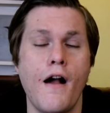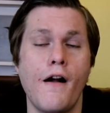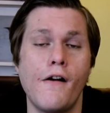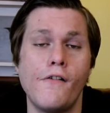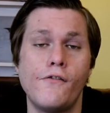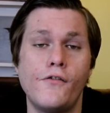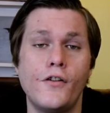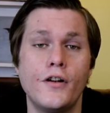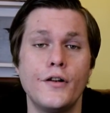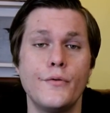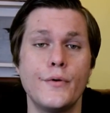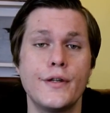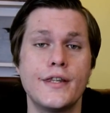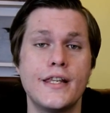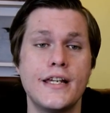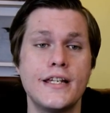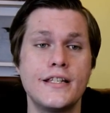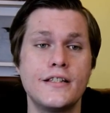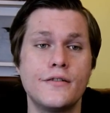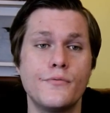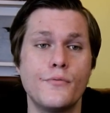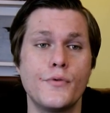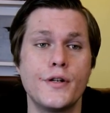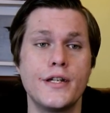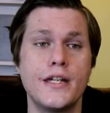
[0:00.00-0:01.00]
Following
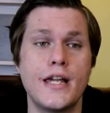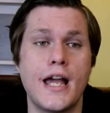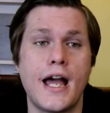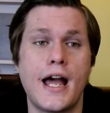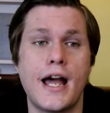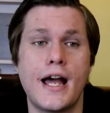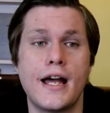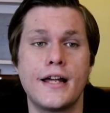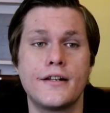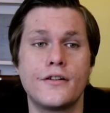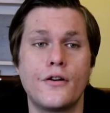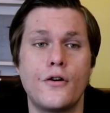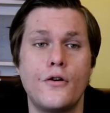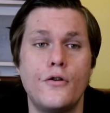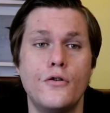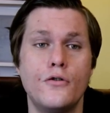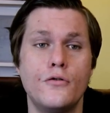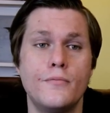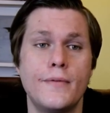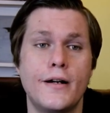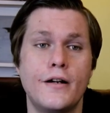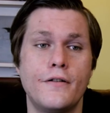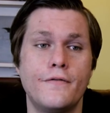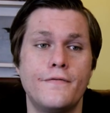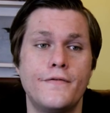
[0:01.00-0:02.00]
this, we had
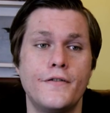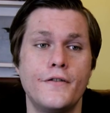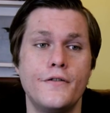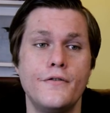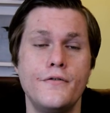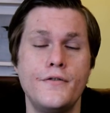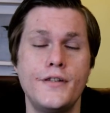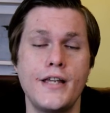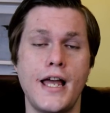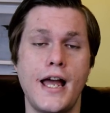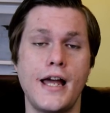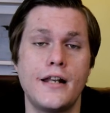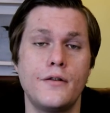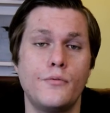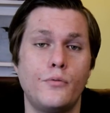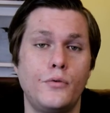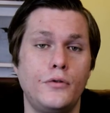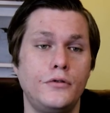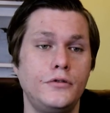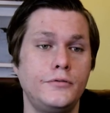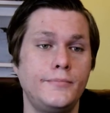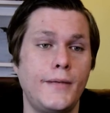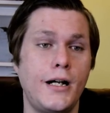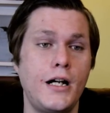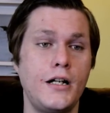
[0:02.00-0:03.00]
Hormel Foods and
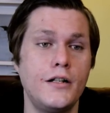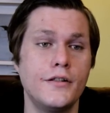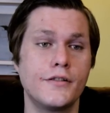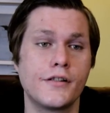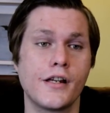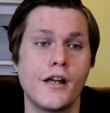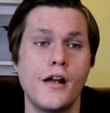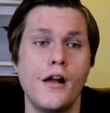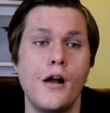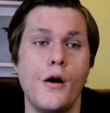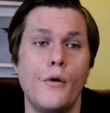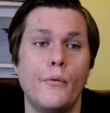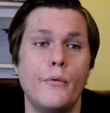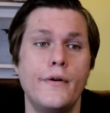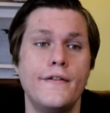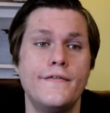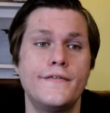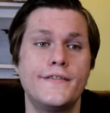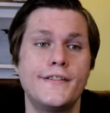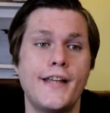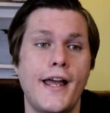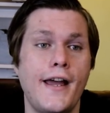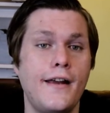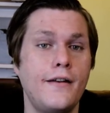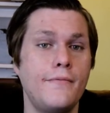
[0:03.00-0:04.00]
Walmart with
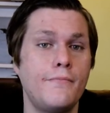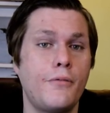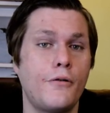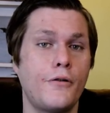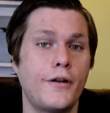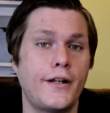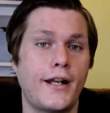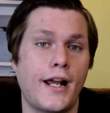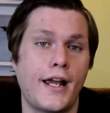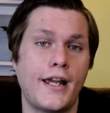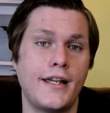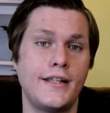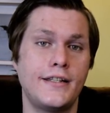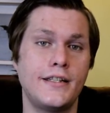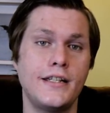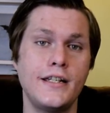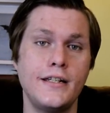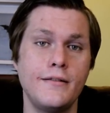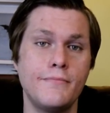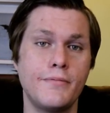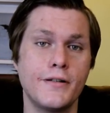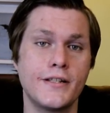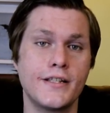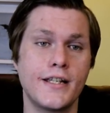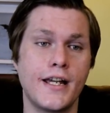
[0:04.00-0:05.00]

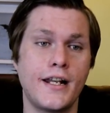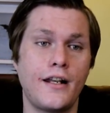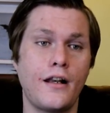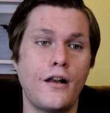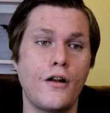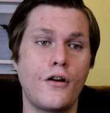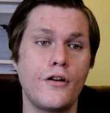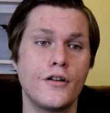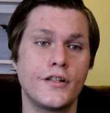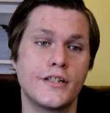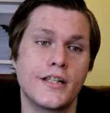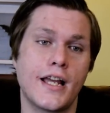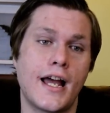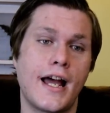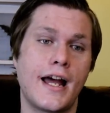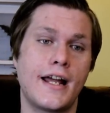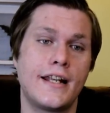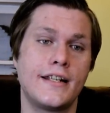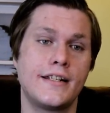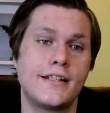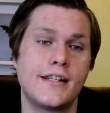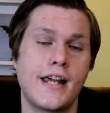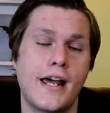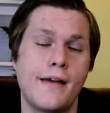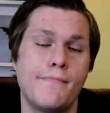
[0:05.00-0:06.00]
10.18% loss
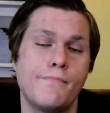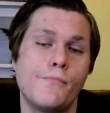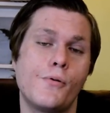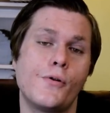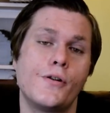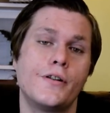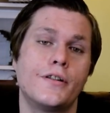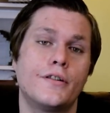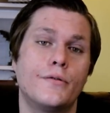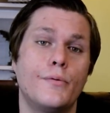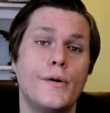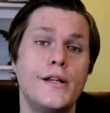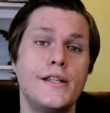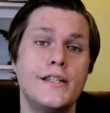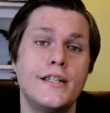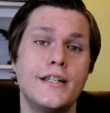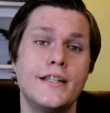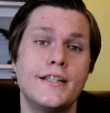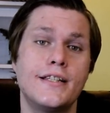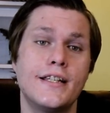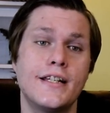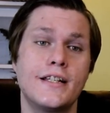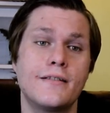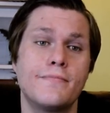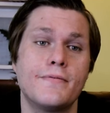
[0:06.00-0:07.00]
and
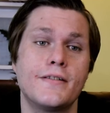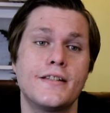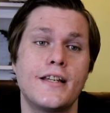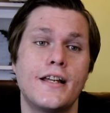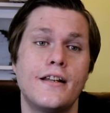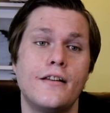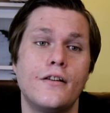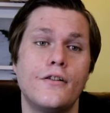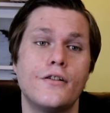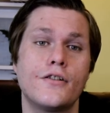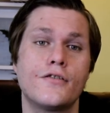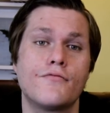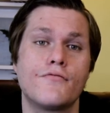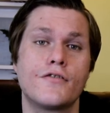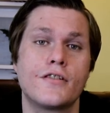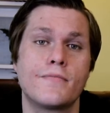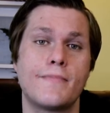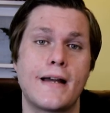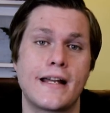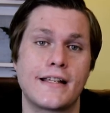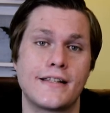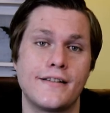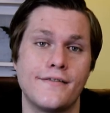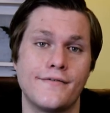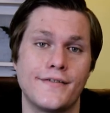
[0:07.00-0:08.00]
10.26% loss
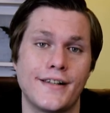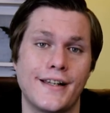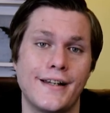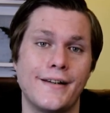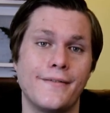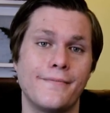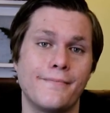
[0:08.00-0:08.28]
respectively.